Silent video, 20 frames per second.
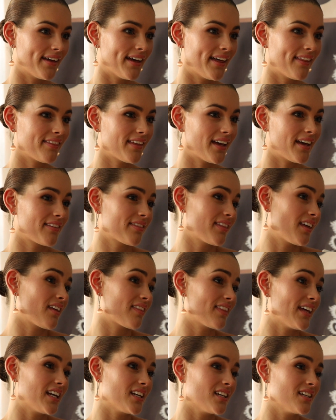and I
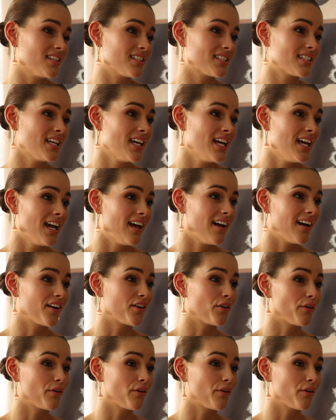think that is a